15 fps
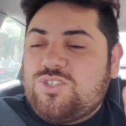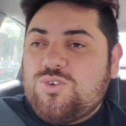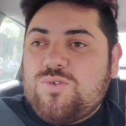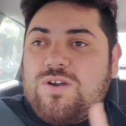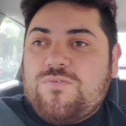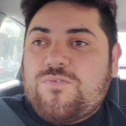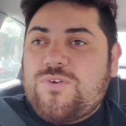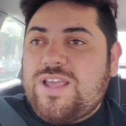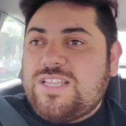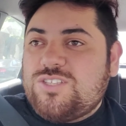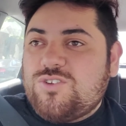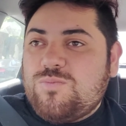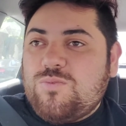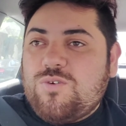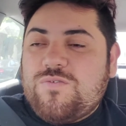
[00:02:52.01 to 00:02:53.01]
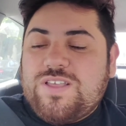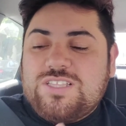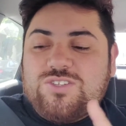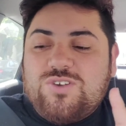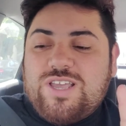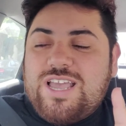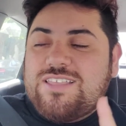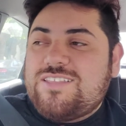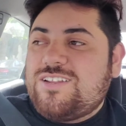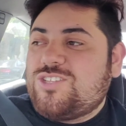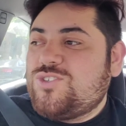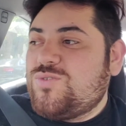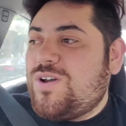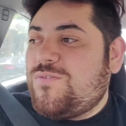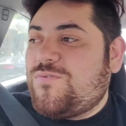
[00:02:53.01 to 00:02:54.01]
too afraid to move in together,
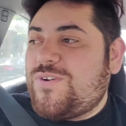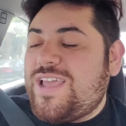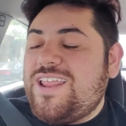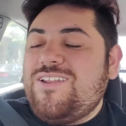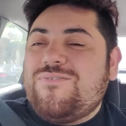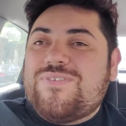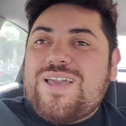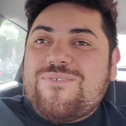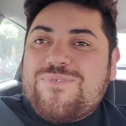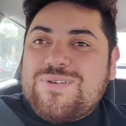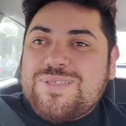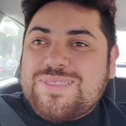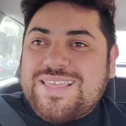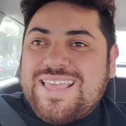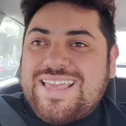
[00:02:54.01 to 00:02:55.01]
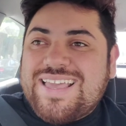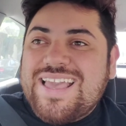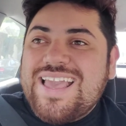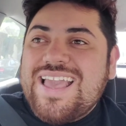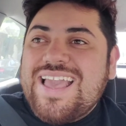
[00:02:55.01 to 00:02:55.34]
too afraid of everything.